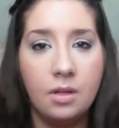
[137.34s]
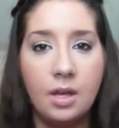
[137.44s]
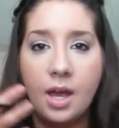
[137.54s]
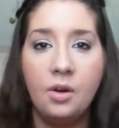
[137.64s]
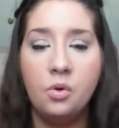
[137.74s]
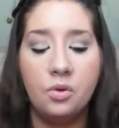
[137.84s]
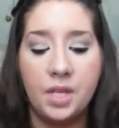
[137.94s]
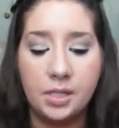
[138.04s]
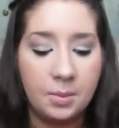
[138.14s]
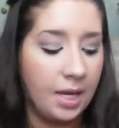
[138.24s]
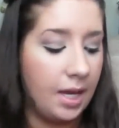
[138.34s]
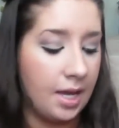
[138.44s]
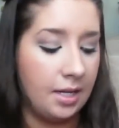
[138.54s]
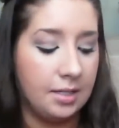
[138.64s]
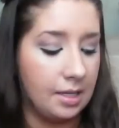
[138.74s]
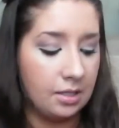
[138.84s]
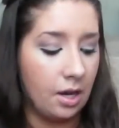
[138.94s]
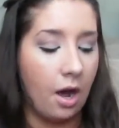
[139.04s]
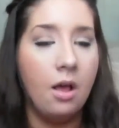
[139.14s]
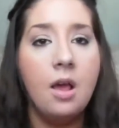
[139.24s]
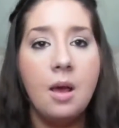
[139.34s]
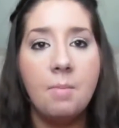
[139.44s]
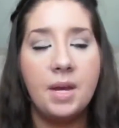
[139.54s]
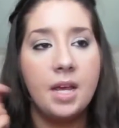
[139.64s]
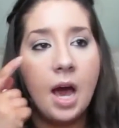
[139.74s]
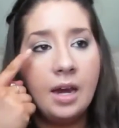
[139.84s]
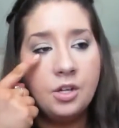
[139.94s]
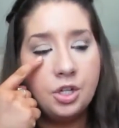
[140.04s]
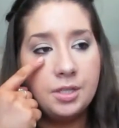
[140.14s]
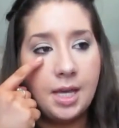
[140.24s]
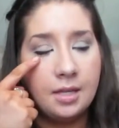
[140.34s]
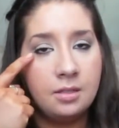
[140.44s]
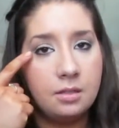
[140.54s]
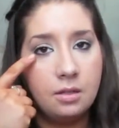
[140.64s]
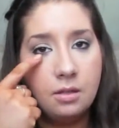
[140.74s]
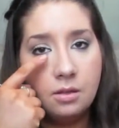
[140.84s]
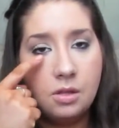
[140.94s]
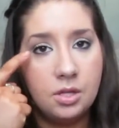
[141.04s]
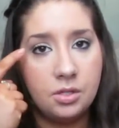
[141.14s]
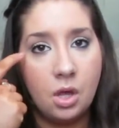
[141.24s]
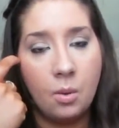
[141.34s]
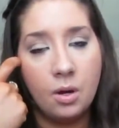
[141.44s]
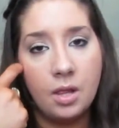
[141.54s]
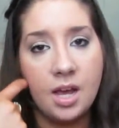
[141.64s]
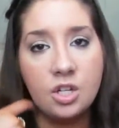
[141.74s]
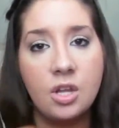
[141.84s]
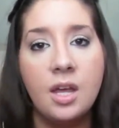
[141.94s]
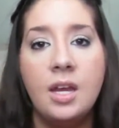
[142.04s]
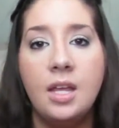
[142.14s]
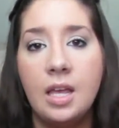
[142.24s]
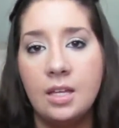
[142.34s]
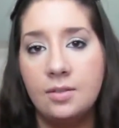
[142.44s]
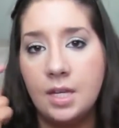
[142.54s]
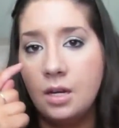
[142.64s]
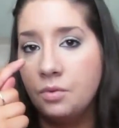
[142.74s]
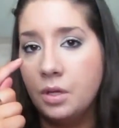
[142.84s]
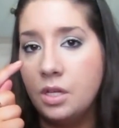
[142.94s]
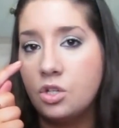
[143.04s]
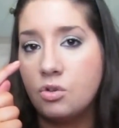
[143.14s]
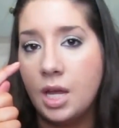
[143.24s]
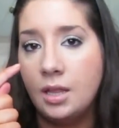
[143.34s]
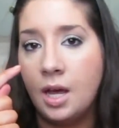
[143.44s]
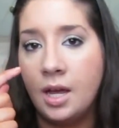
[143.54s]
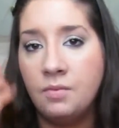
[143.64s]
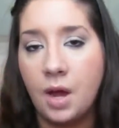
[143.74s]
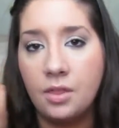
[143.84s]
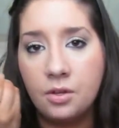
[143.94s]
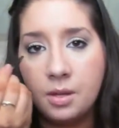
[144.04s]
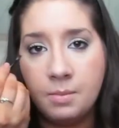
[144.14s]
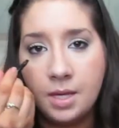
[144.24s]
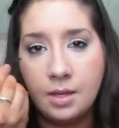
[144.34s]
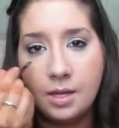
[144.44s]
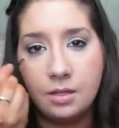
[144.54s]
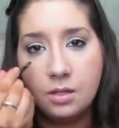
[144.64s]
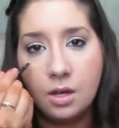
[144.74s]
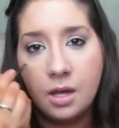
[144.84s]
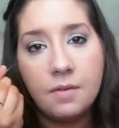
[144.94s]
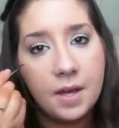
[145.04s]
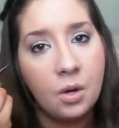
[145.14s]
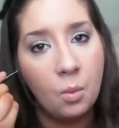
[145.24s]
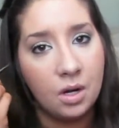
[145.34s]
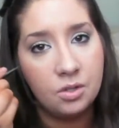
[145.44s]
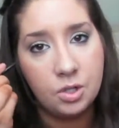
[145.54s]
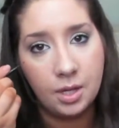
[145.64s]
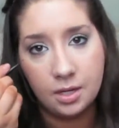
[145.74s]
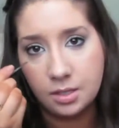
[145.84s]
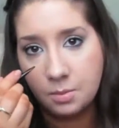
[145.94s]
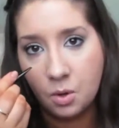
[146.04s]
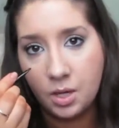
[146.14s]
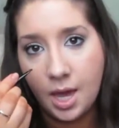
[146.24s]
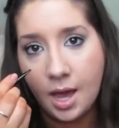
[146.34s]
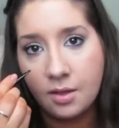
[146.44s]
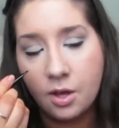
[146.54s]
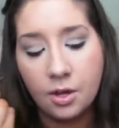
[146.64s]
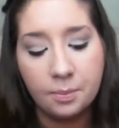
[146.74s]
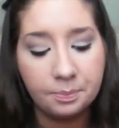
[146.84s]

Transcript: I don't know if that's making any sense at all, but it kind of just gets this lower lash line and gives it a really straight line rather than me like if I don't want to do like a smoky eye look